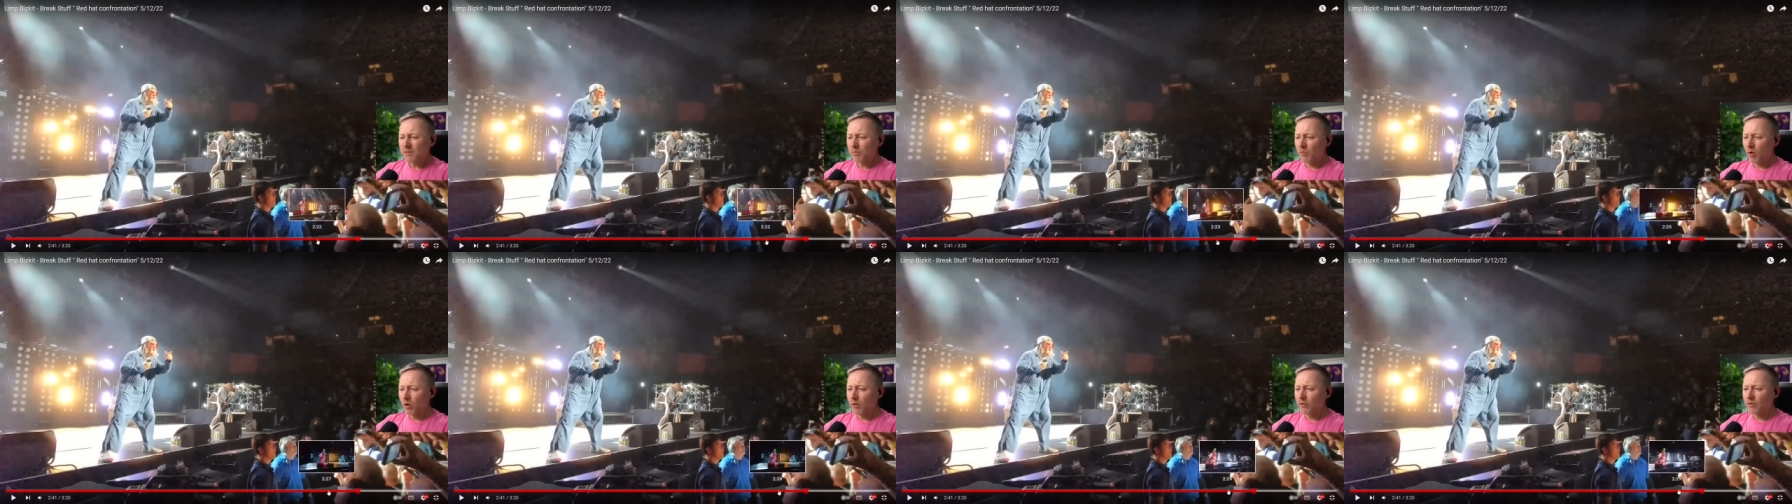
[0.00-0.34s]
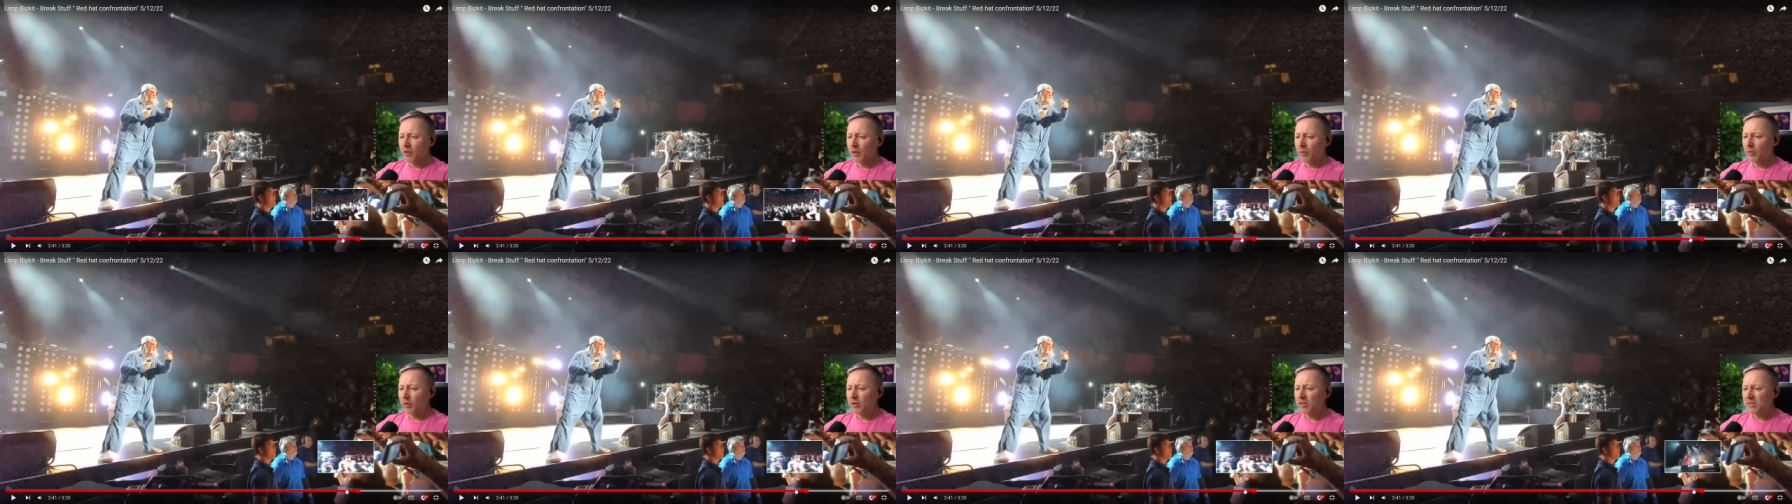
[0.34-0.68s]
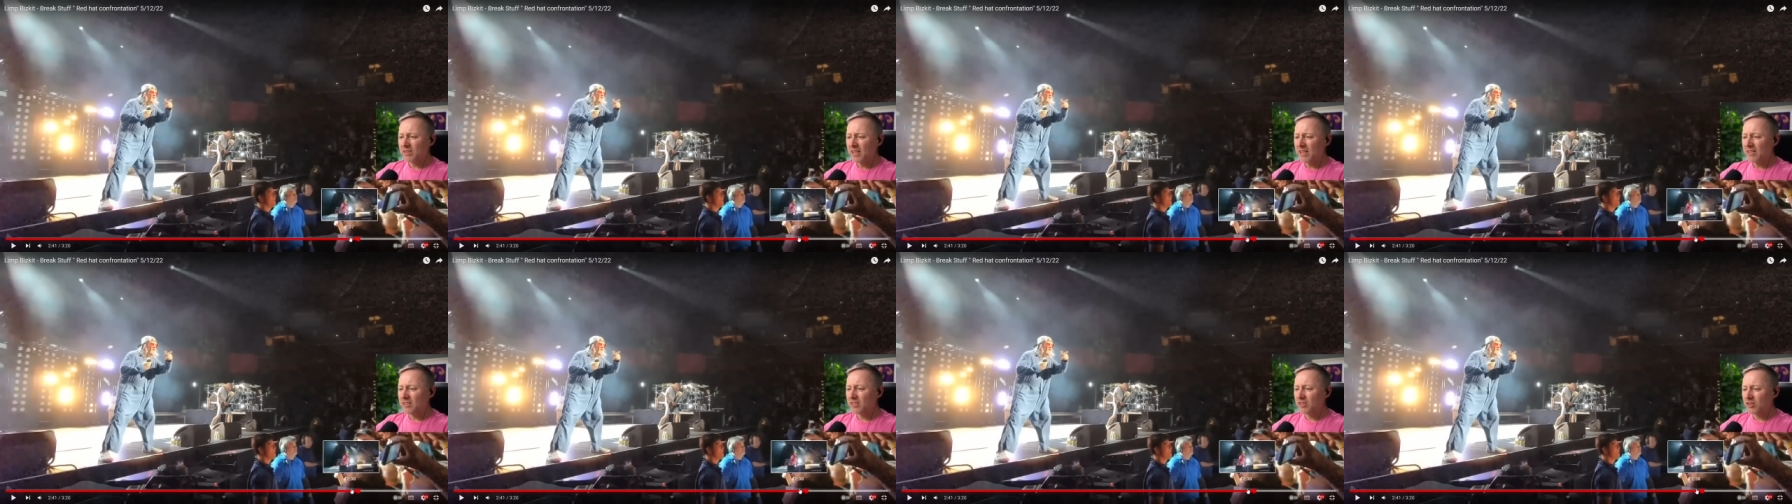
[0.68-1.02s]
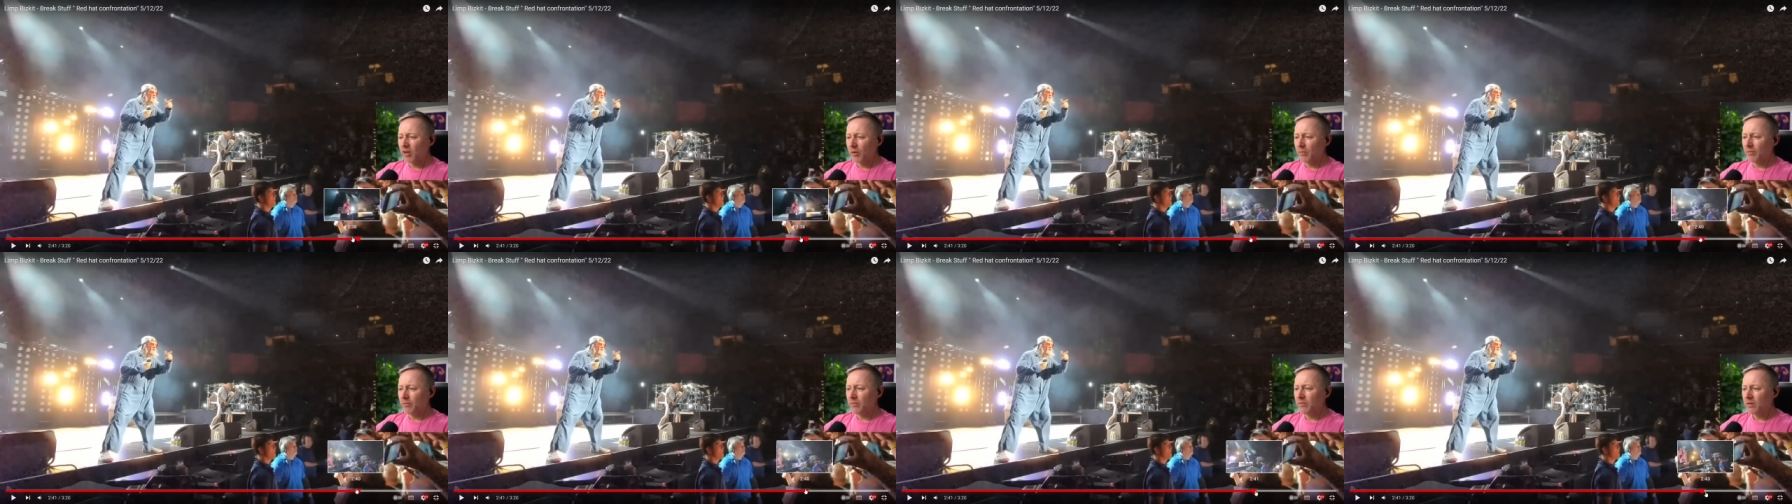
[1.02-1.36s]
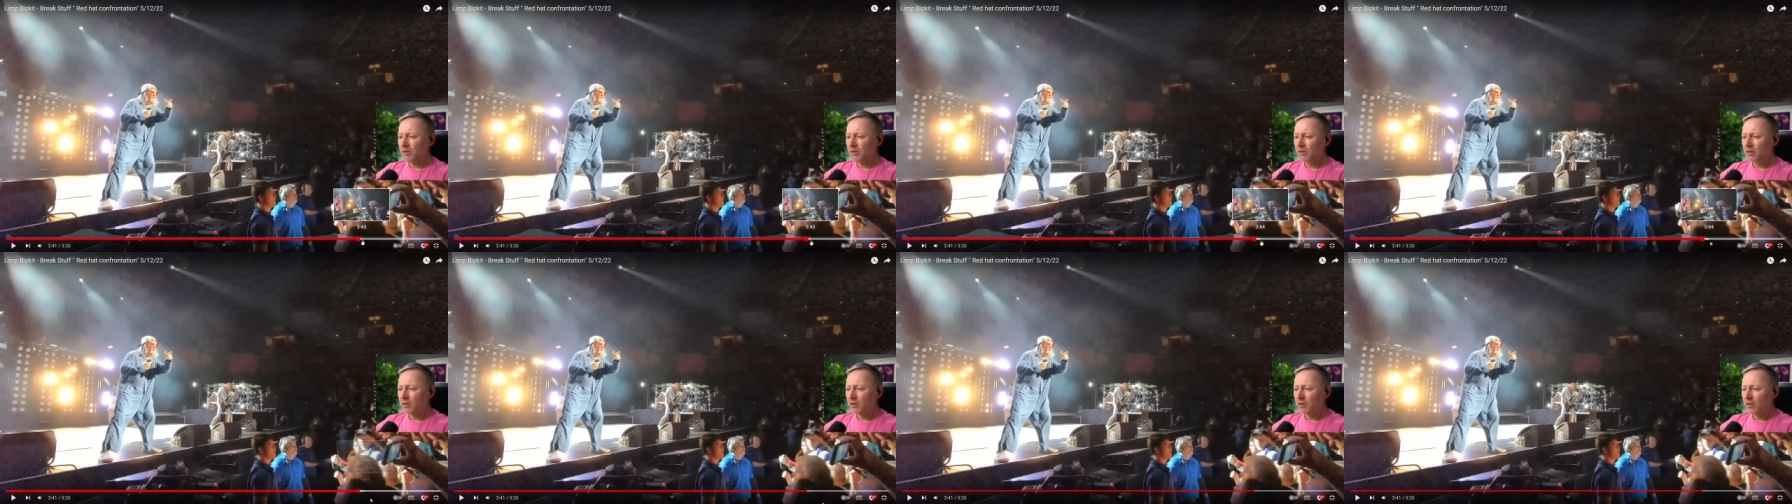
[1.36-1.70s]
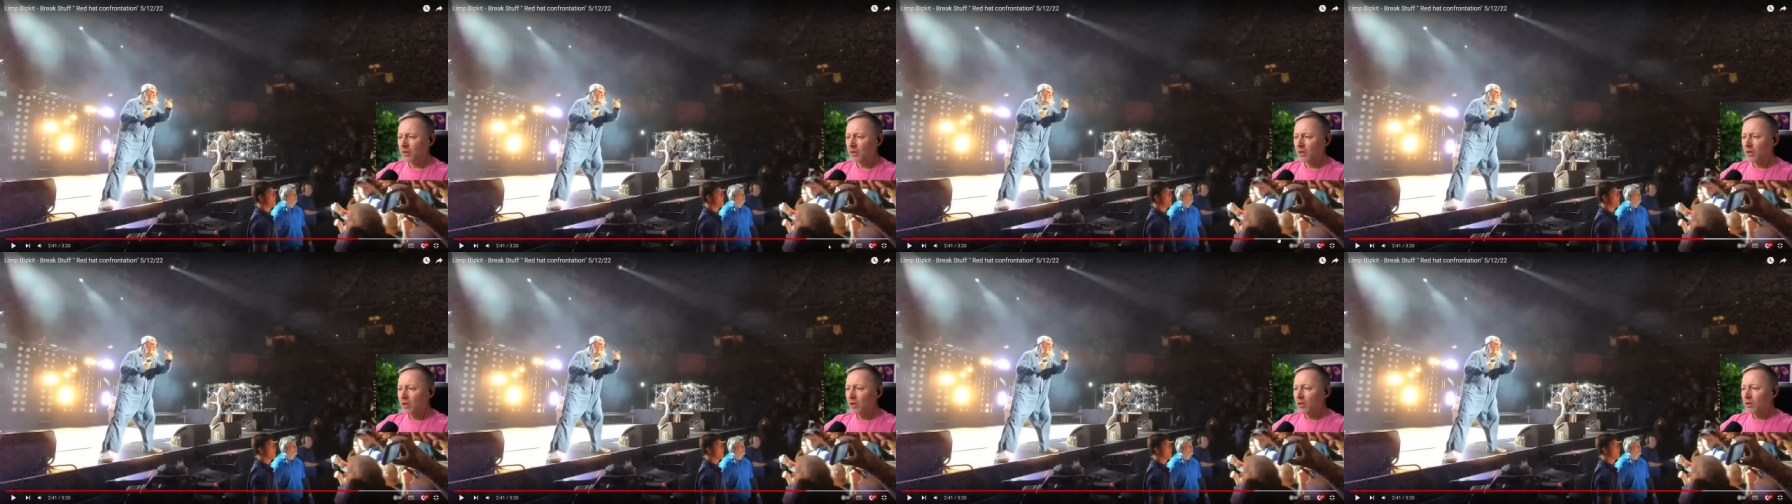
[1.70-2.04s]
moving about. He's doing something.
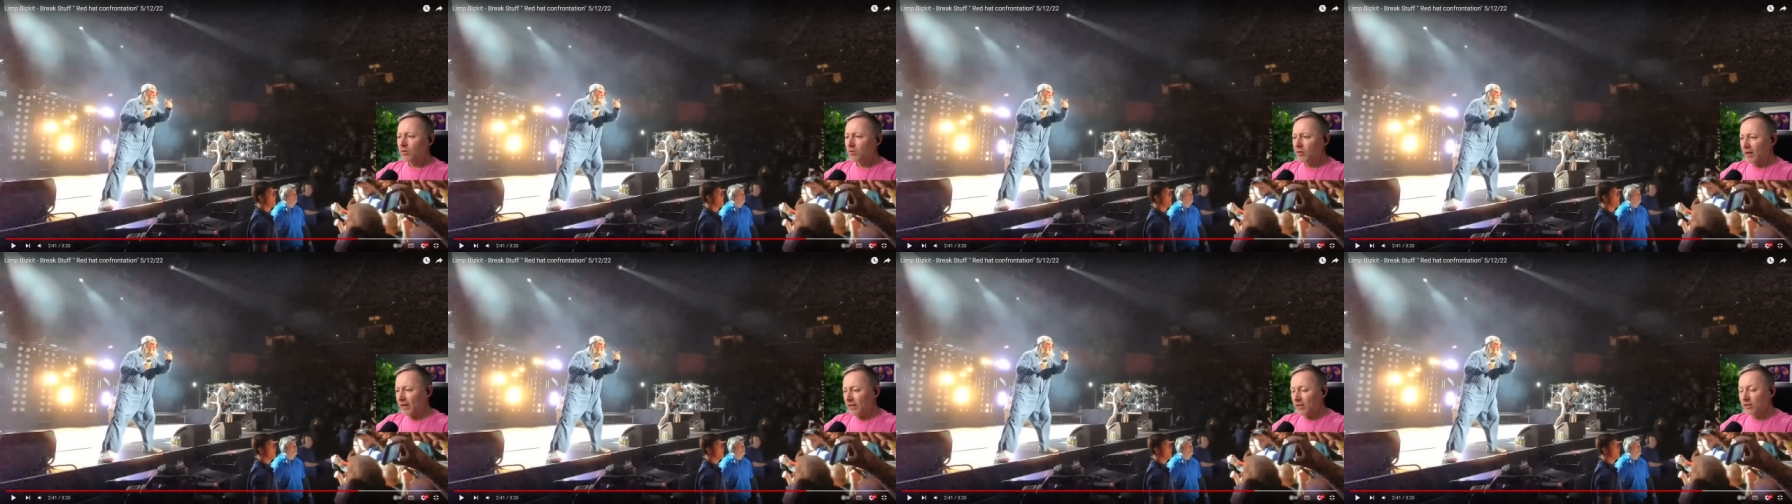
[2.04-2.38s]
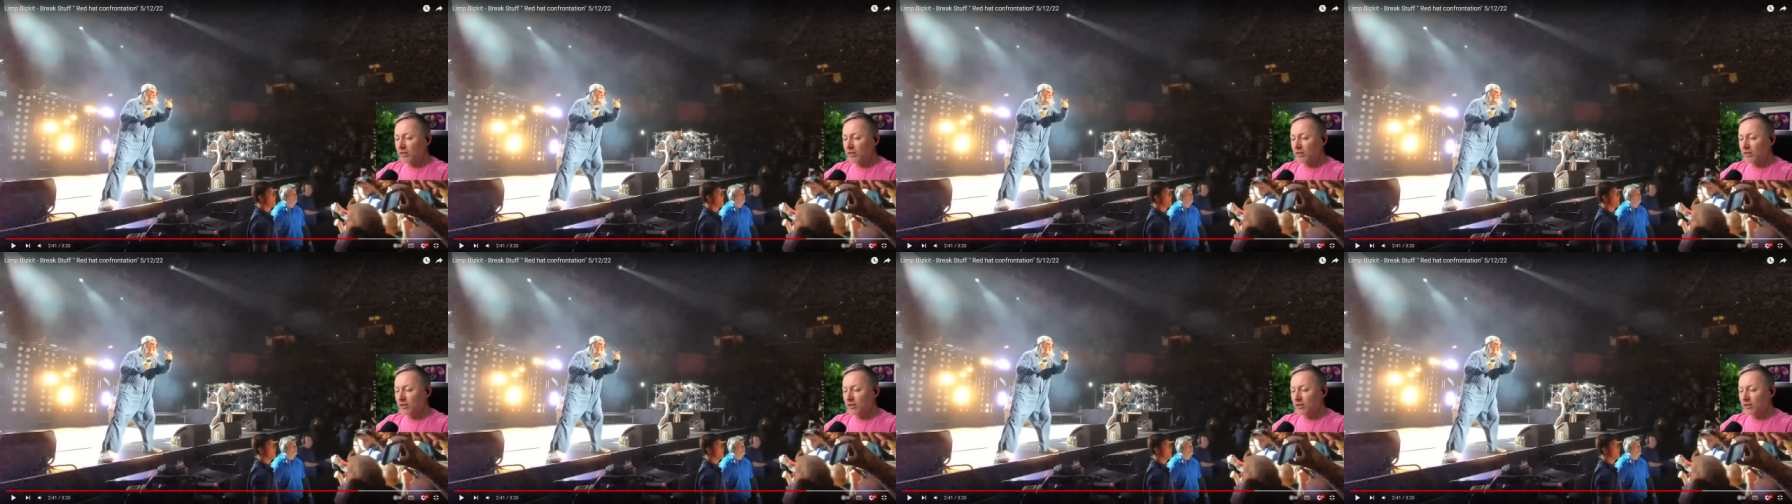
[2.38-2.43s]
Right.